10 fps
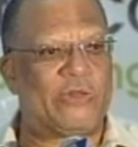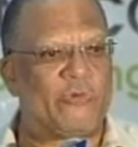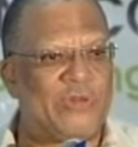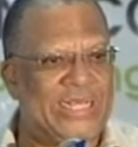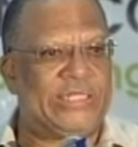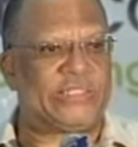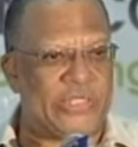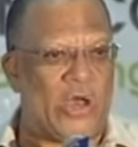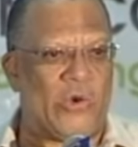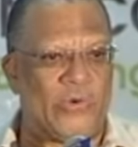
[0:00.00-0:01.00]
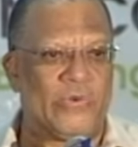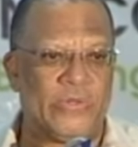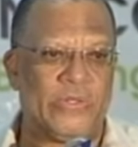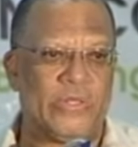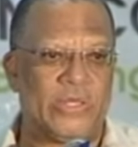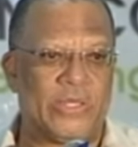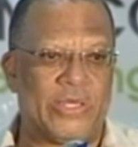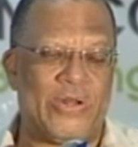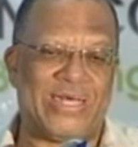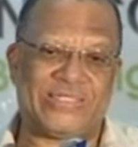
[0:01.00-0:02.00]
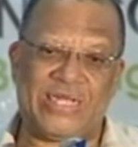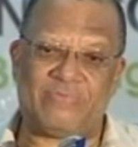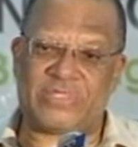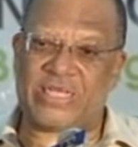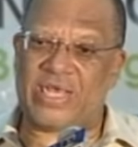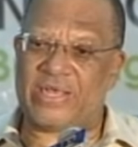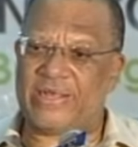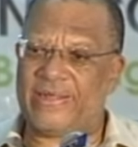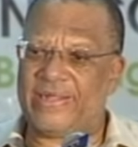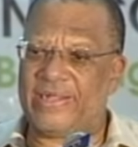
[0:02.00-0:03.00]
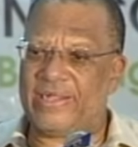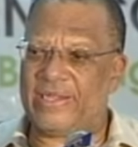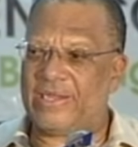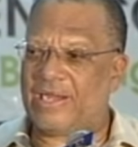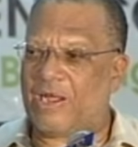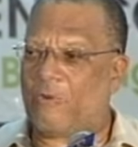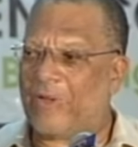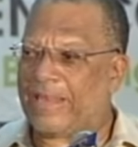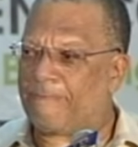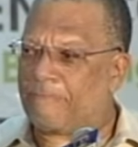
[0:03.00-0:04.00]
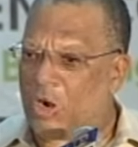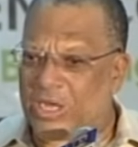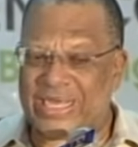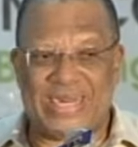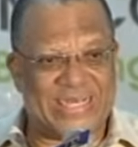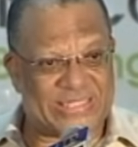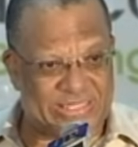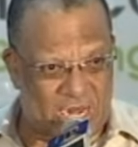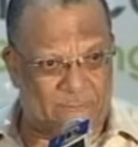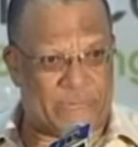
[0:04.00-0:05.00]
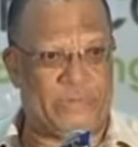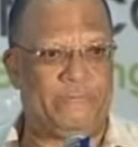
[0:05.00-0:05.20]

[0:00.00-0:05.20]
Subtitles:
reached now, you know, as them say, a weight broke a dead stop.